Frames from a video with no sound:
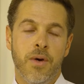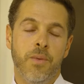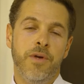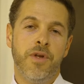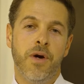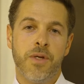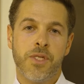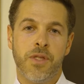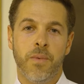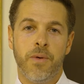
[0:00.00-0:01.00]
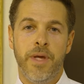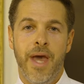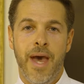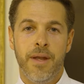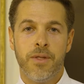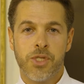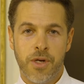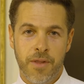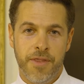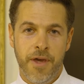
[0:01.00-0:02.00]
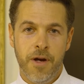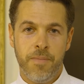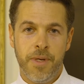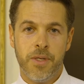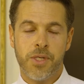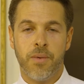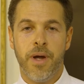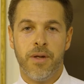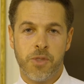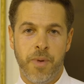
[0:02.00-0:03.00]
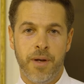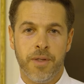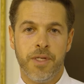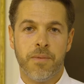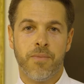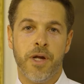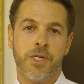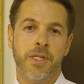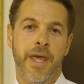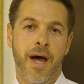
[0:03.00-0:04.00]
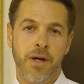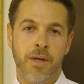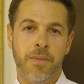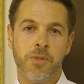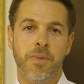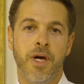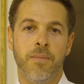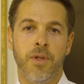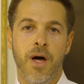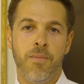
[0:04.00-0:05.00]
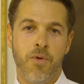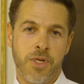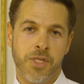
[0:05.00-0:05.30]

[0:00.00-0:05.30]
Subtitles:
We've noticed that when we added certain therapies around spinal decompression, the outcome has become a lot more